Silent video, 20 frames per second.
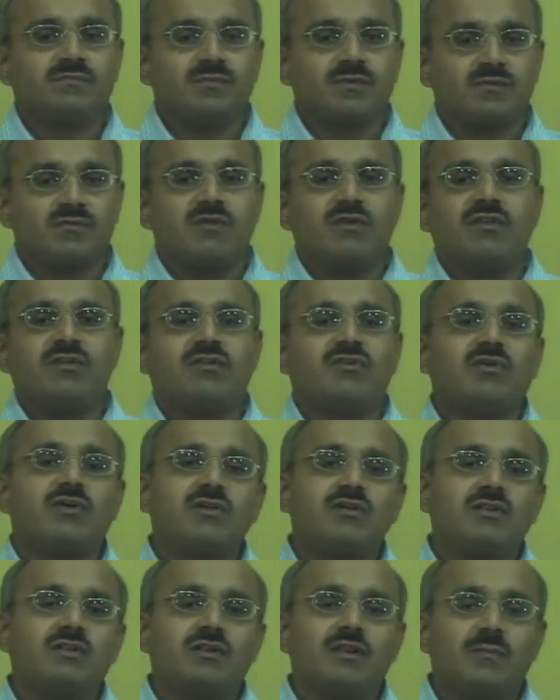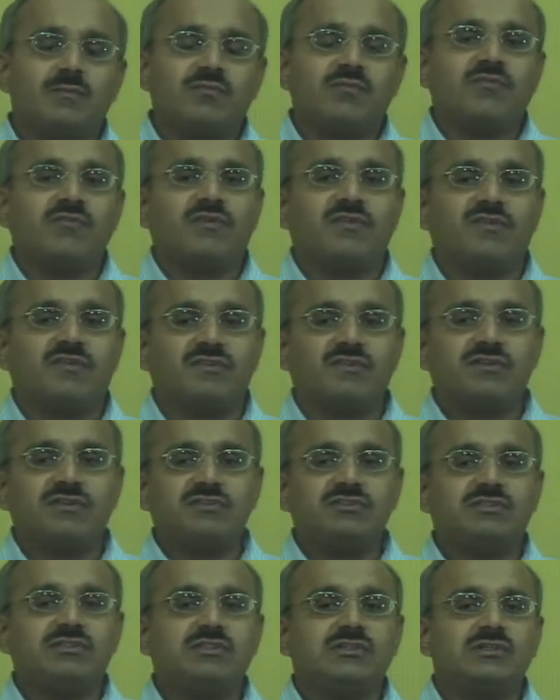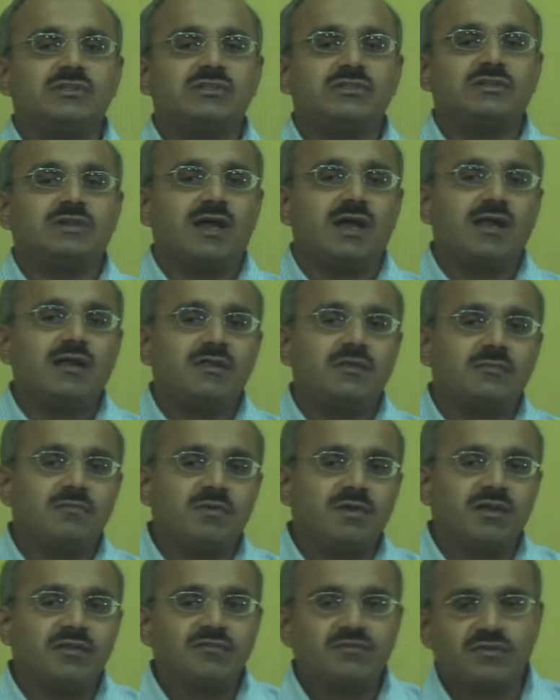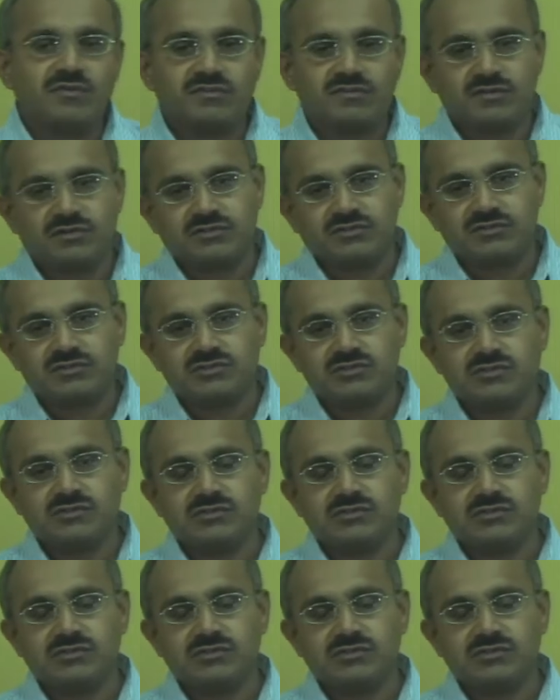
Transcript: One is called the depth first search and a breadth first search.